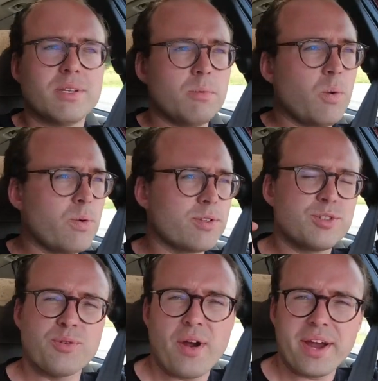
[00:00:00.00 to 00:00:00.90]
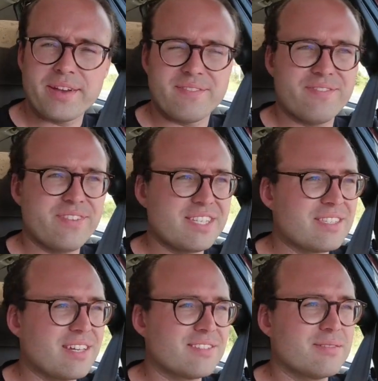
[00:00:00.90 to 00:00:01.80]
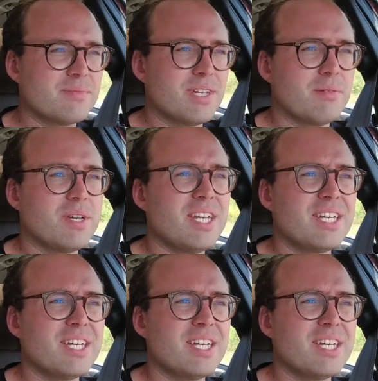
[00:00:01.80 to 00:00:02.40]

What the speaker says: Maybe we'll try and fix that sometime,